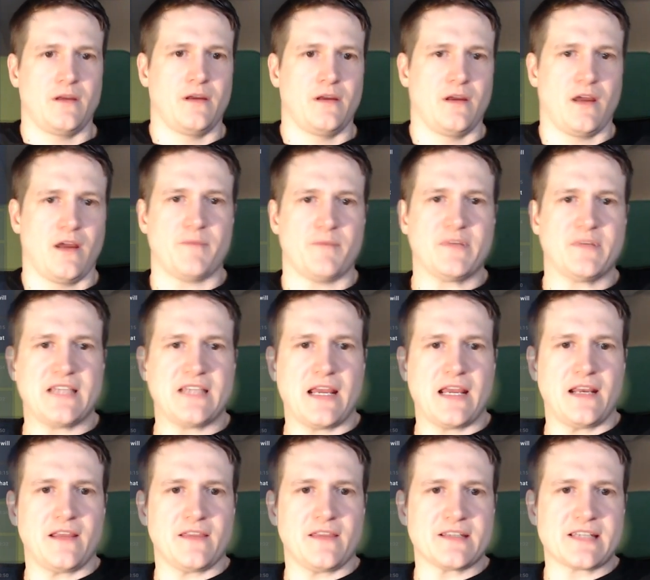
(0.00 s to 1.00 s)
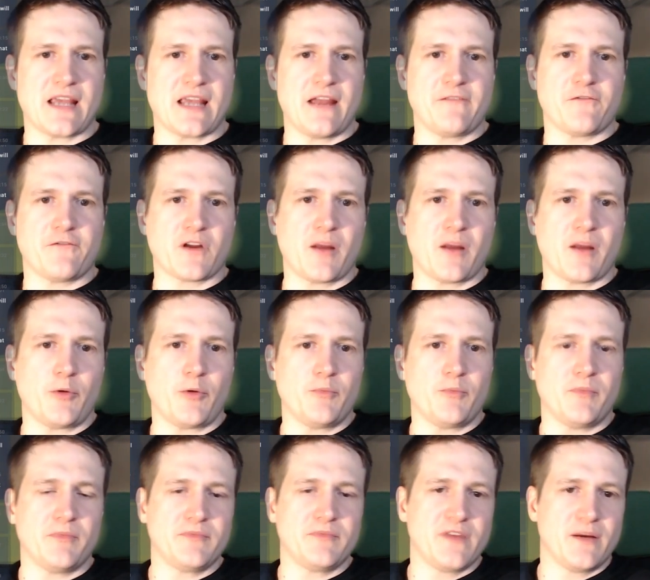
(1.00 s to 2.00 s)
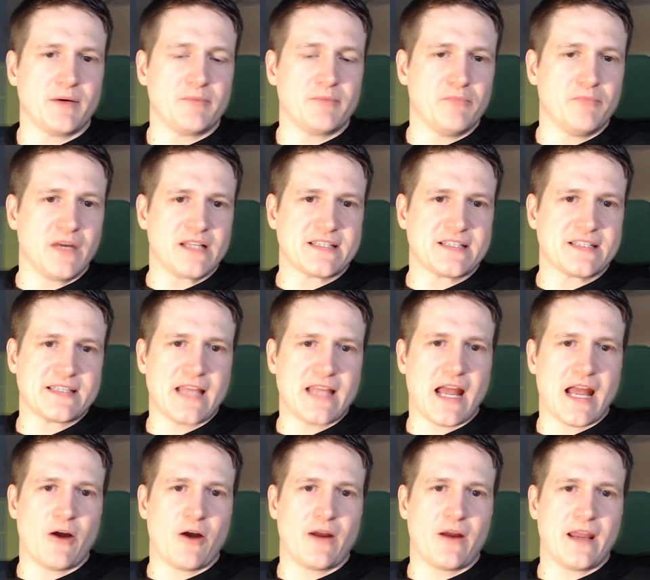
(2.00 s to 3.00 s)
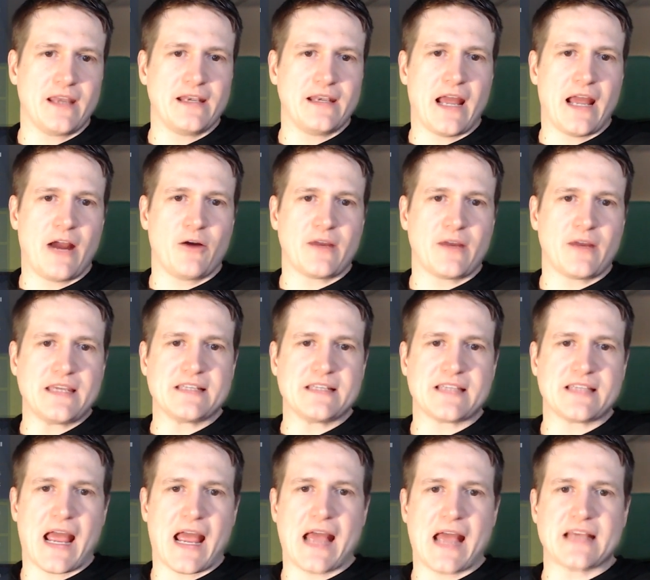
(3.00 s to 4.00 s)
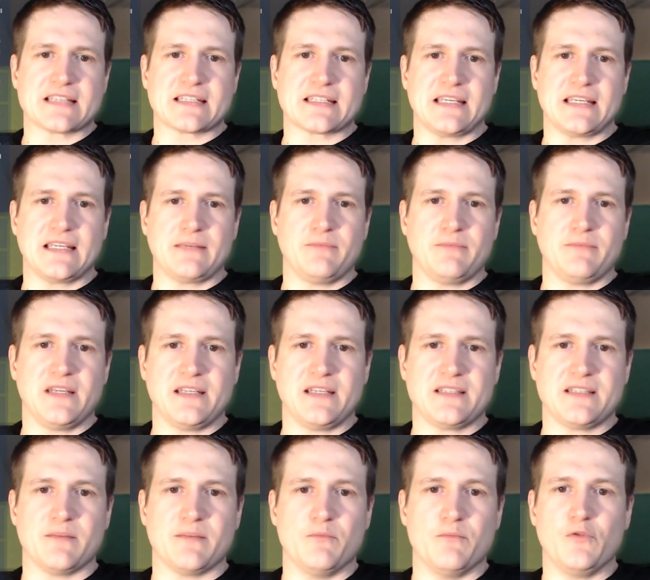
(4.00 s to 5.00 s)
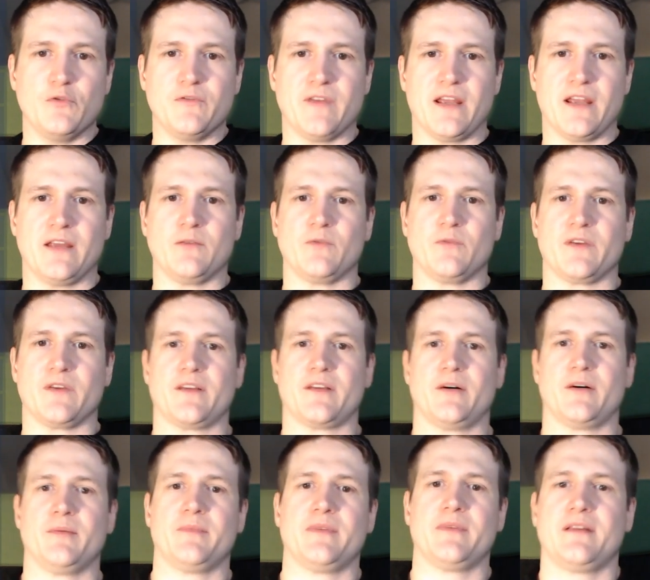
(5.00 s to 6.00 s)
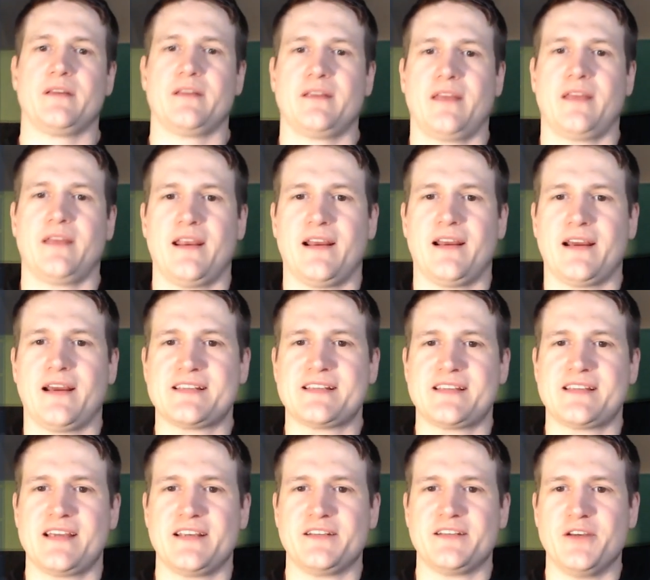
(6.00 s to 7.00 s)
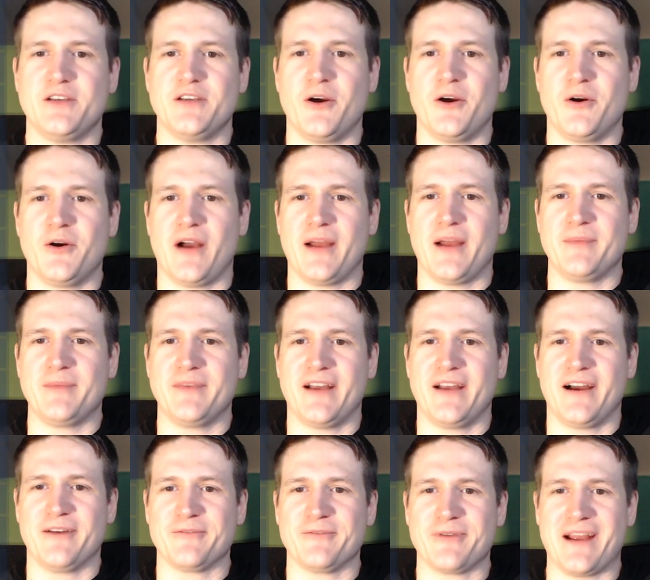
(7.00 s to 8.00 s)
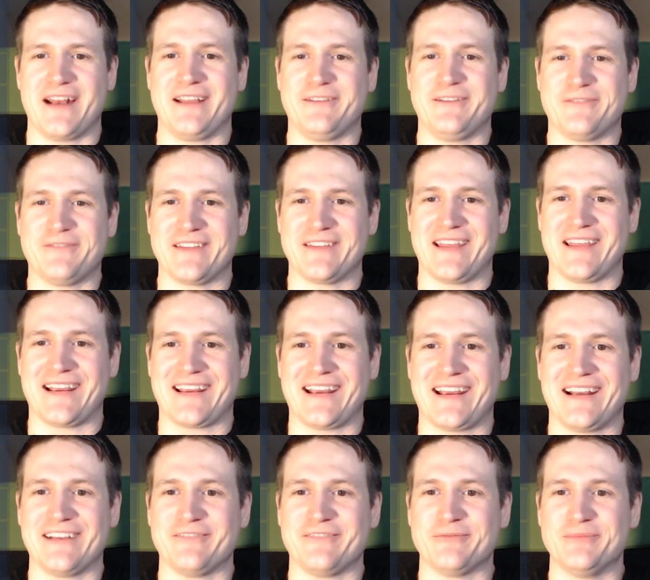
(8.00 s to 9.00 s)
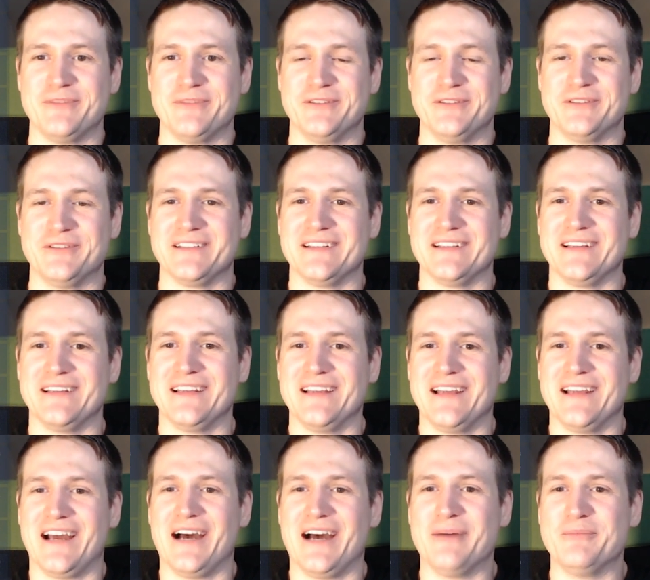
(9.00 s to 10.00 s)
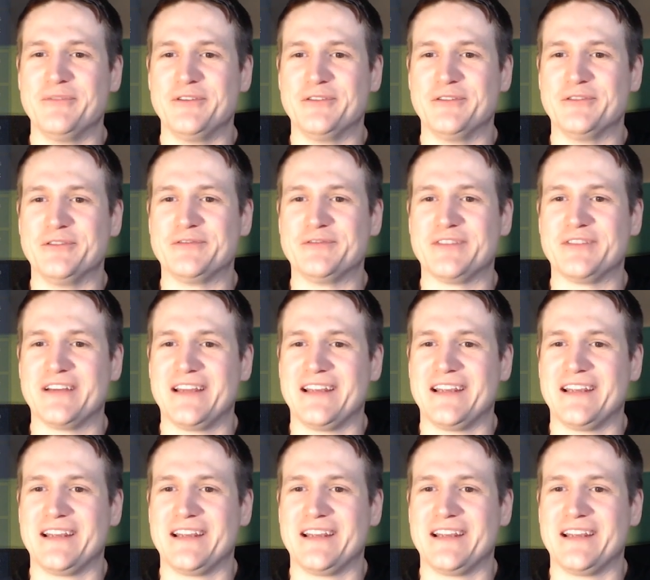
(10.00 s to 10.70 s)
I've been dating this guy for a couple no, months now, and now he's asking me to move in with him. And I said, no, I'm not ready for that kind of mood, a move.